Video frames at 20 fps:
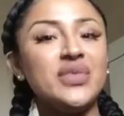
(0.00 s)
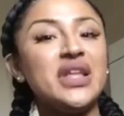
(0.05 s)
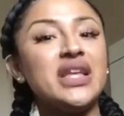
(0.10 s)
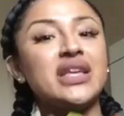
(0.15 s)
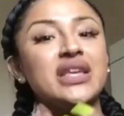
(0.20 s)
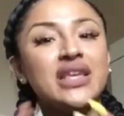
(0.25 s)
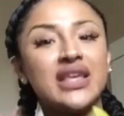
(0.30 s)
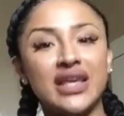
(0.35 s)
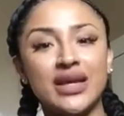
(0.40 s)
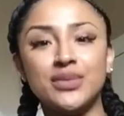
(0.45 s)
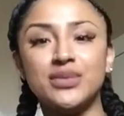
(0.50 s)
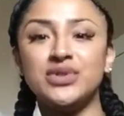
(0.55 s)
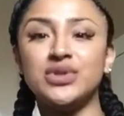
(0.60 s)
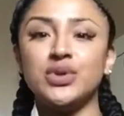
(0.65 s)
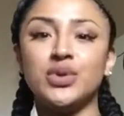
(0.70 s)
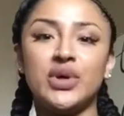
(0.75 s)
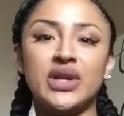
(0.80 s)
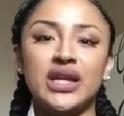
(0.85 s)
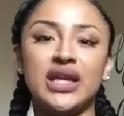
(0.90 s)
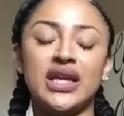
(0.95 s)
Keep
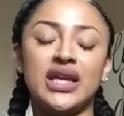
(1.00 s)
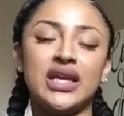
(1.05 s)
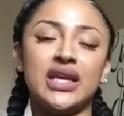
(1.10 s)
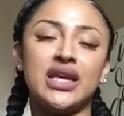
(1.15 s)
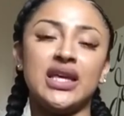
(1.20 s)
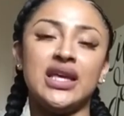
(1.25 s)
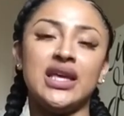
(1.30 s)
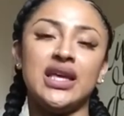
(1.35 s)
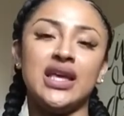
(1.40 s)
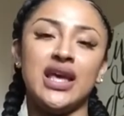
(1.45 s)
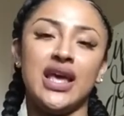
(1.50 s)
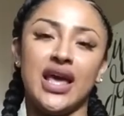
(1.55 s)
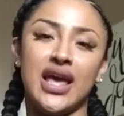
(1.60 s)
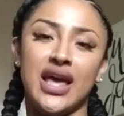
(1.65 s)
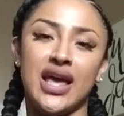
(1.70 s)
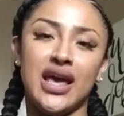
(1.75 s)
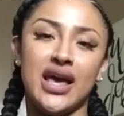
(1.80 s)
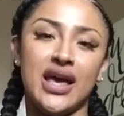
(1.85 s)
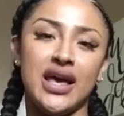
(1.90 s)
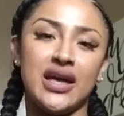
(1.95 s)
doing it,
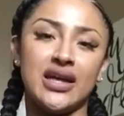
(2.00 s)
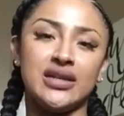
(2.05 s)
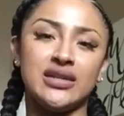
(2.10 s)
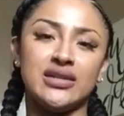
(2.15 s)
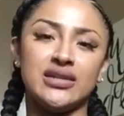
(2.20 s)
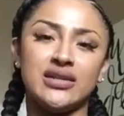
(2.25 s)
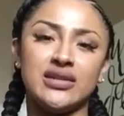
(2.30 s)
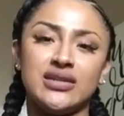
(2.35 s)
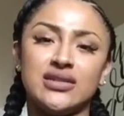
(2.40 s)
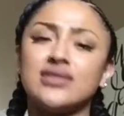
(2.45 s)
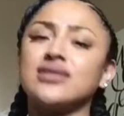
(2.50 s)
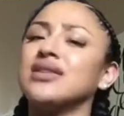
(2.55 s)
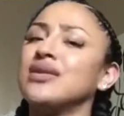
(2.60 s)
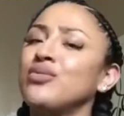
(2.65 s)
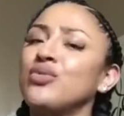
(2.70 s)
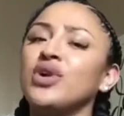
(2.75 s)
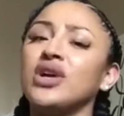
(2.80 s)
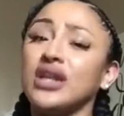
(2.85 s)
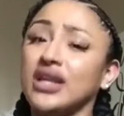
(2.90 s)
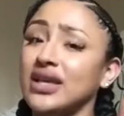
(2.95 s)
and
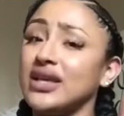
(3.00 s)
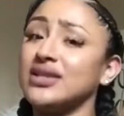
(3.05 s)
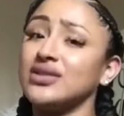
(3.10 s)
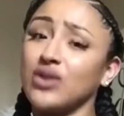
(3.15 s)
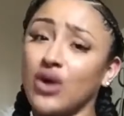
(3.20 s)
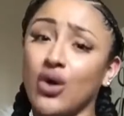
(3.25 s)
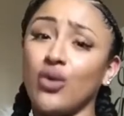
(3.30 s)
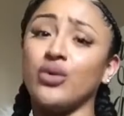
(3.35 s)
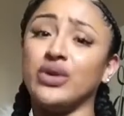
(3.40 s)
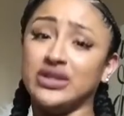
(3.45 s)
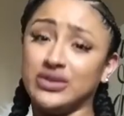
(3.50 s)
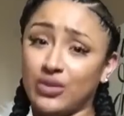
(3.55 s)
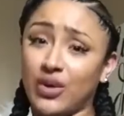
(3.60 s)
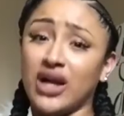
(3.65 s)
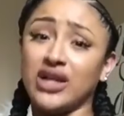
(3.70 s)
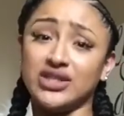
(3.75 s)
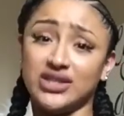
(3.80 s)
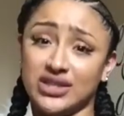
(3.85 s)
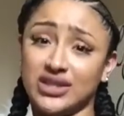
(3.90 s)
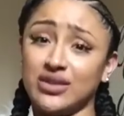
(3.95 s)
someone is always
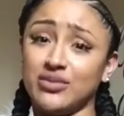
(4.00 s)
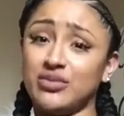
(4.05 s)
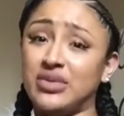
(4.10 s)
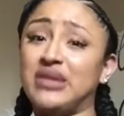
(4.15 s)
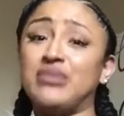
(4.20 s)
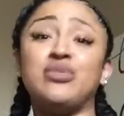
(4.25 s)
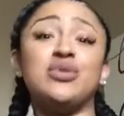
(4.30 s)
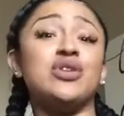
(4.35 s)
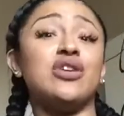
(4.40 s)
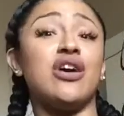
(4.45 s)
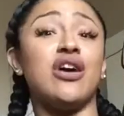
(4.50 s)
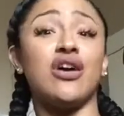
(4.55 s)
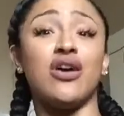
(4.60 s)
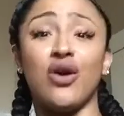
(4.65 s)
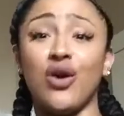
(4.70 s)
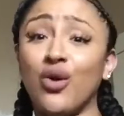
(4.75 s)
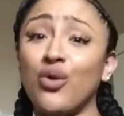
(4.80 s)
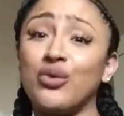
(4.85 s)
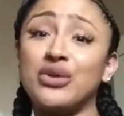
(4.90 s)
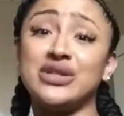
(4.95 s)
watching. People are
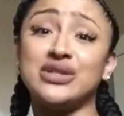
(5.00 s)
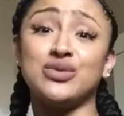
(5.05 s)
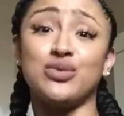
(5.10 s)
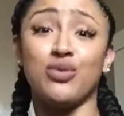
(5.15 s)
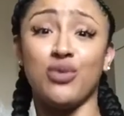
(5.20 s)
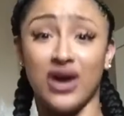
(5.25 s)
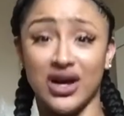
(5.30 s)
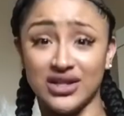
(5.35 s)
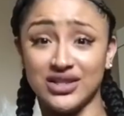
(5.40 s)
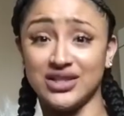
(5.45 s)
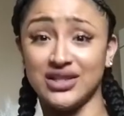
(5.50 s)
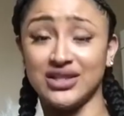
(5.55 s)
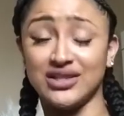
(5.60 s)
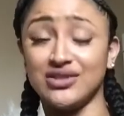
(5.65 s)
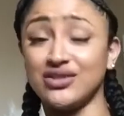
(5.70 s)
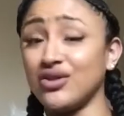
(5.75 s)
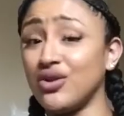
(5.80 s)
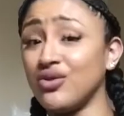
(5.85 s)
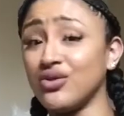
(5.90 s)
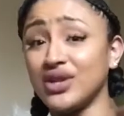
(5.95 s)
always watching.
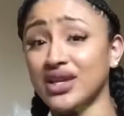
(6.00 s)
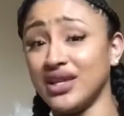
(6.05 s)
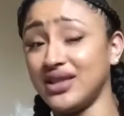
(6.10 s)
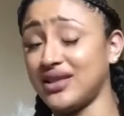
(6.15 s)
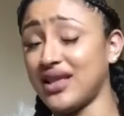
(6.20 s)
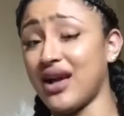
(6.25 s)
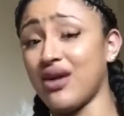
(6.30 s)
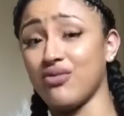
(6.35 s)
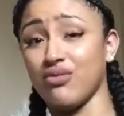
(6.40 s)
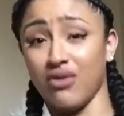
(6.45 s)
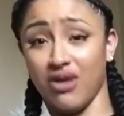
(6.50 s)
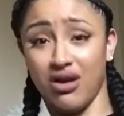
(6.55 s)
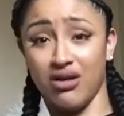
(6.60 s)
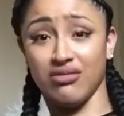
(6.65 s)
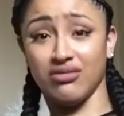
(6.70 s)
Don't get that wrong.